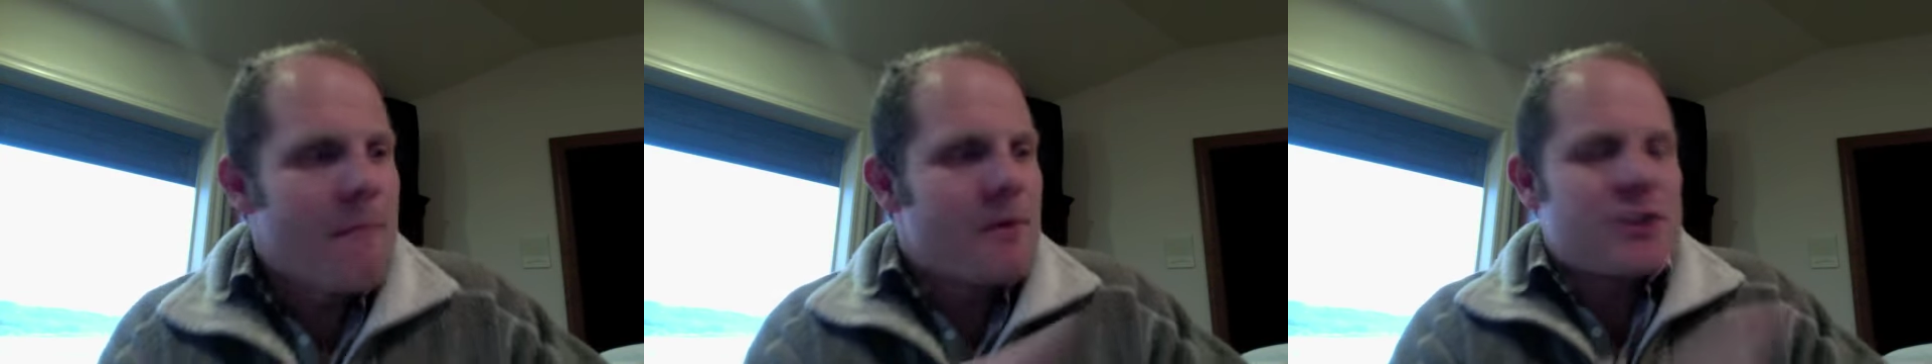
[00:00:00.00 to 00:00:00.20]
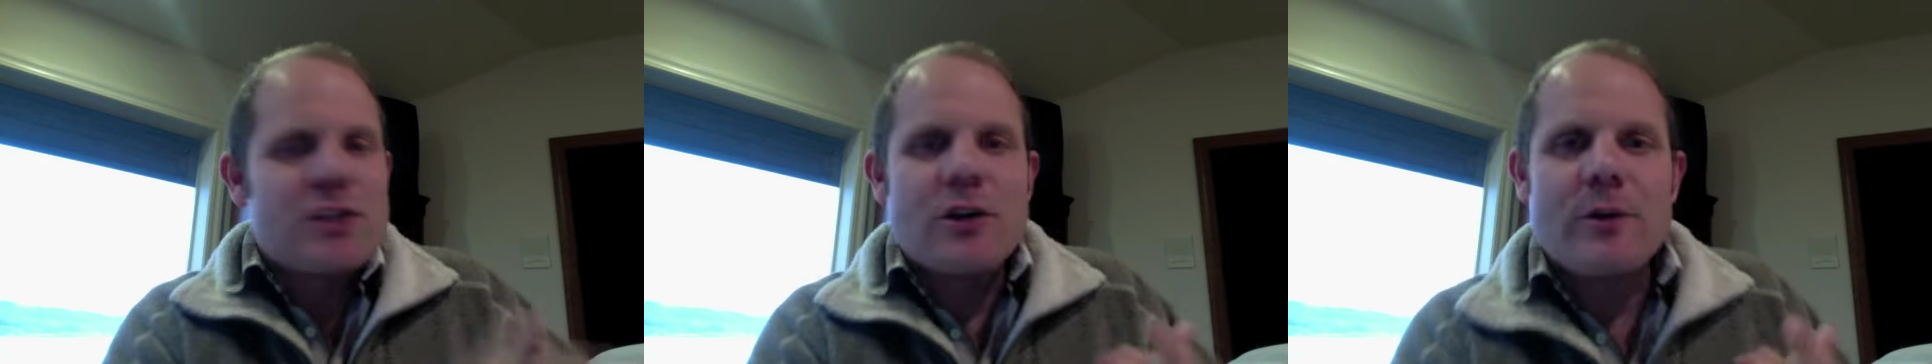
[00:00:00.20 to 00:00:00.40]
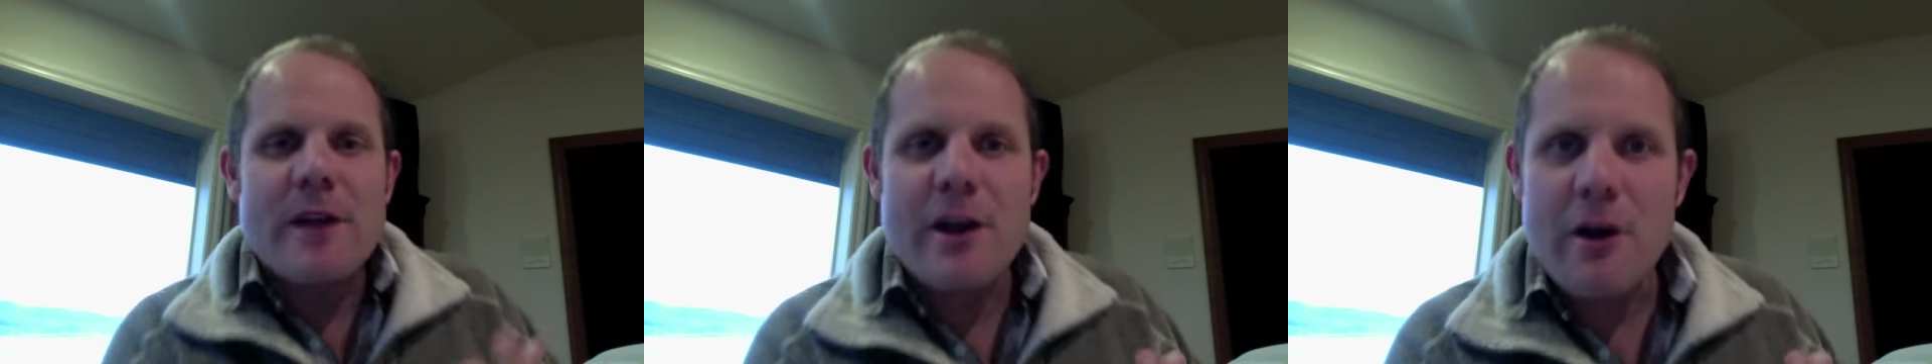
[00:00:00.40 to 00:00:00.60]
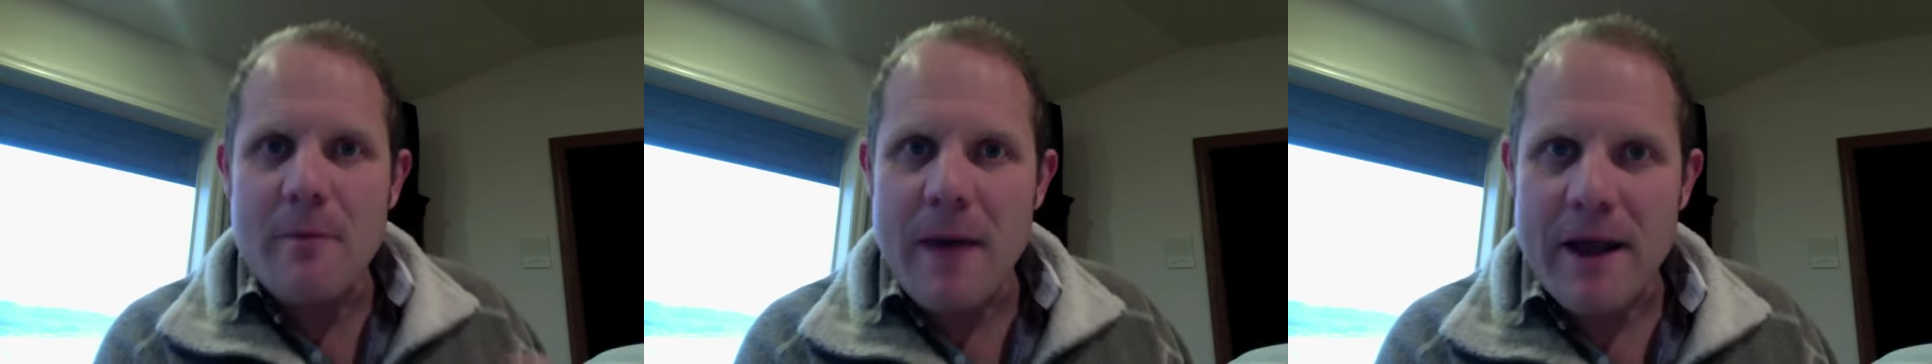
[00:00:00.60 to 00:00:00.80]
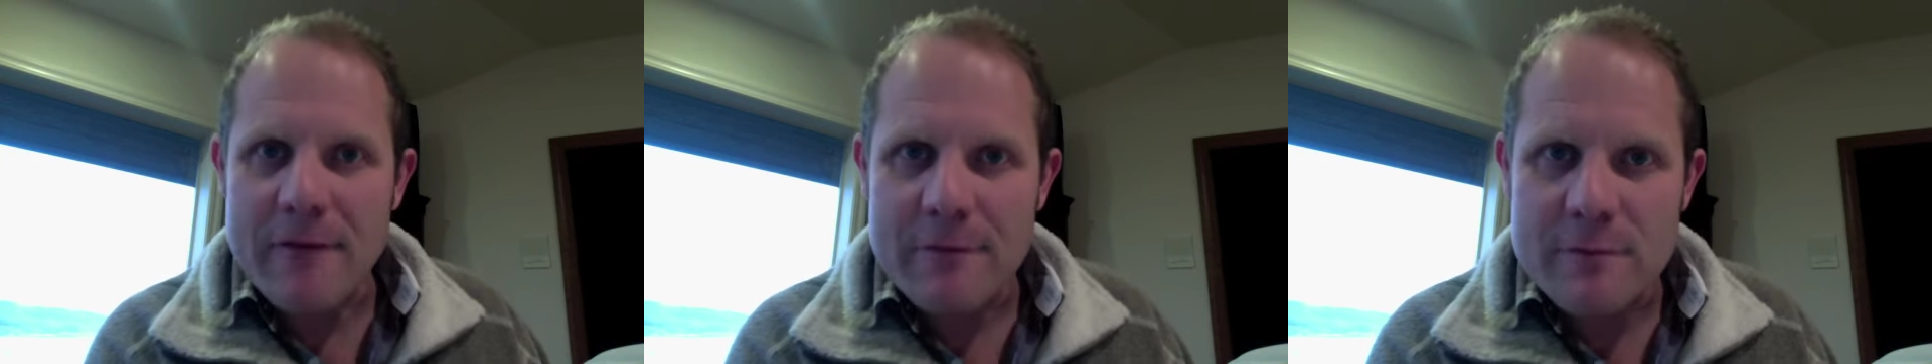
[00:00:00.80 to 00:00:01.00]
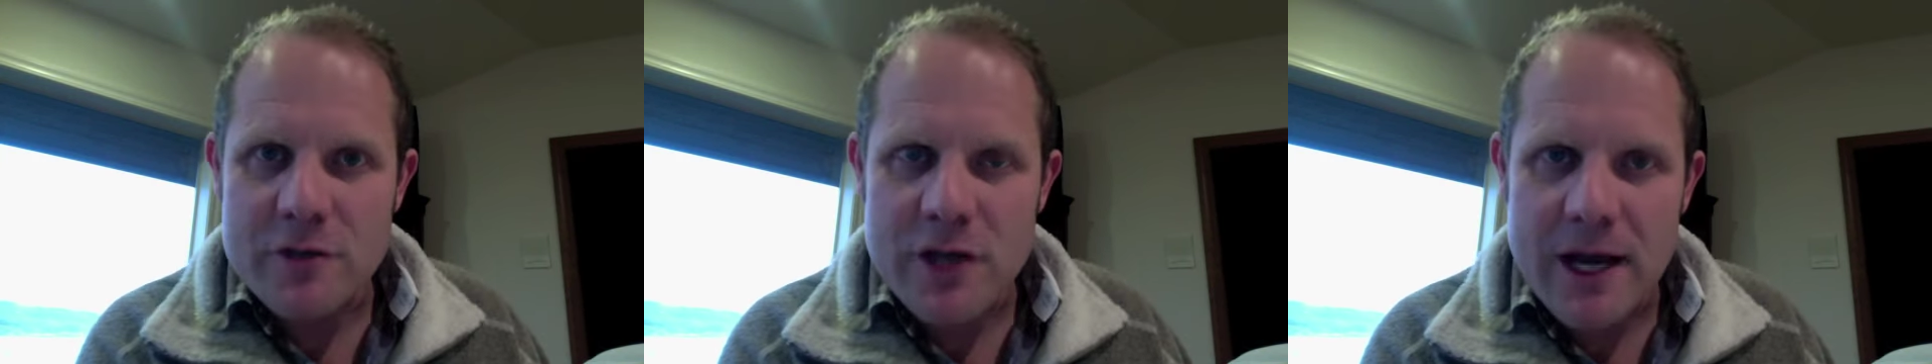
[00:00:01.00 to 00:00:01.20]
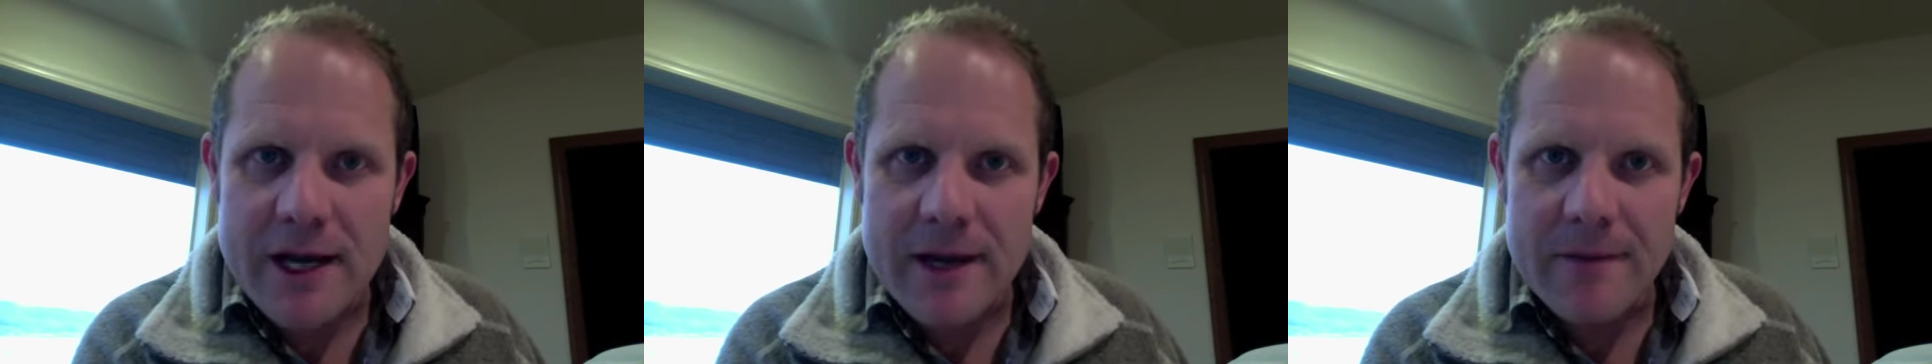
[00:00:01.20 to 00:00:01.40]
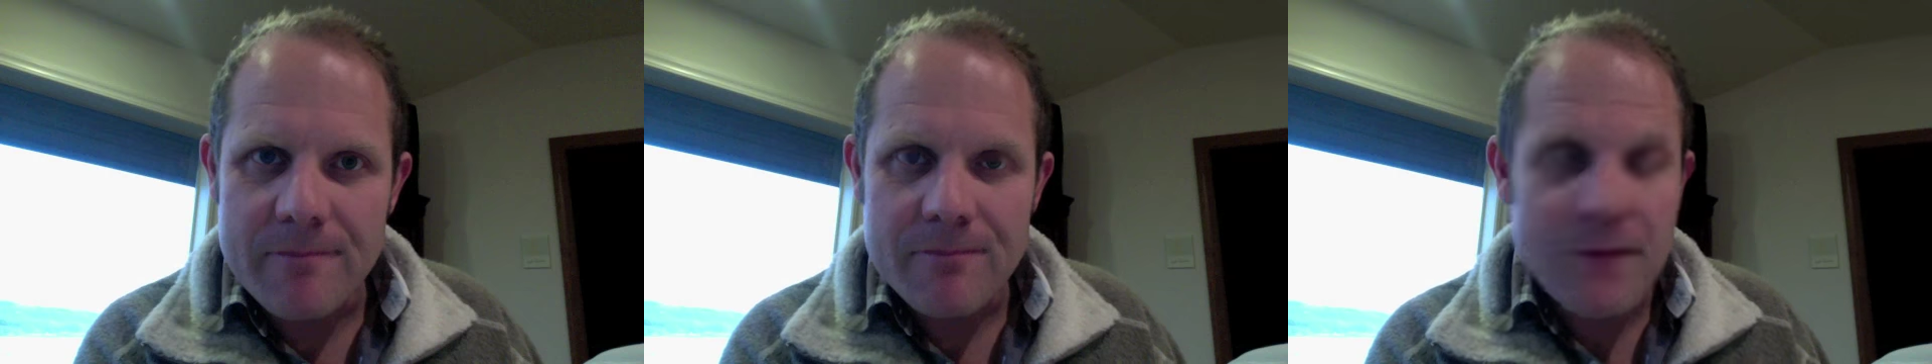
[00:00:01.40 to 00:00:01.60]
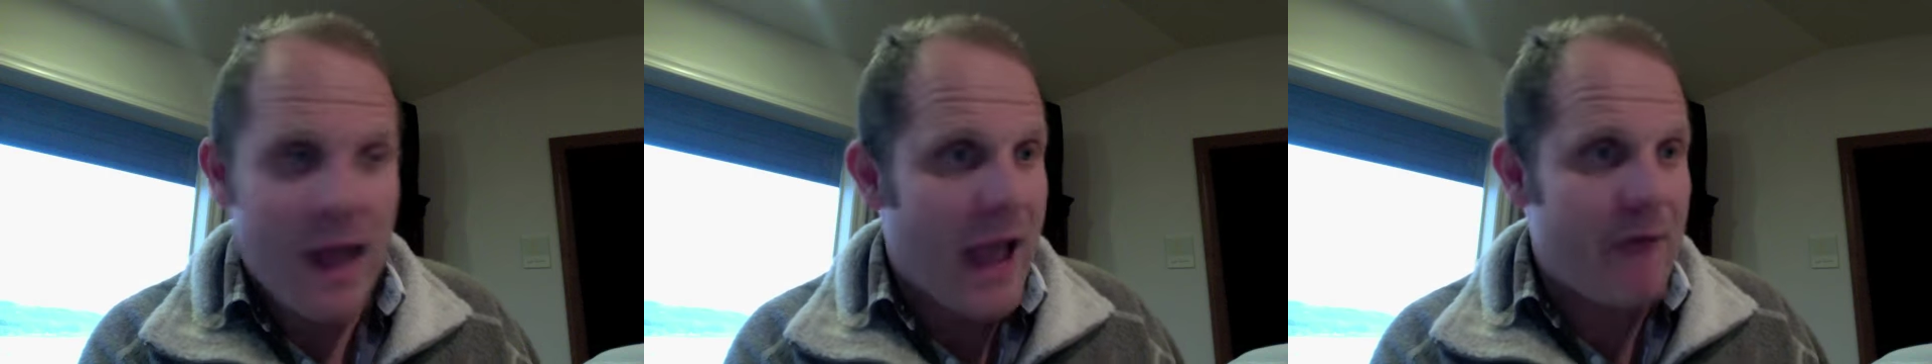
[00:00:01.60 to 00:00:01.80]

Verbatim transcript: But you don't hear about it from China.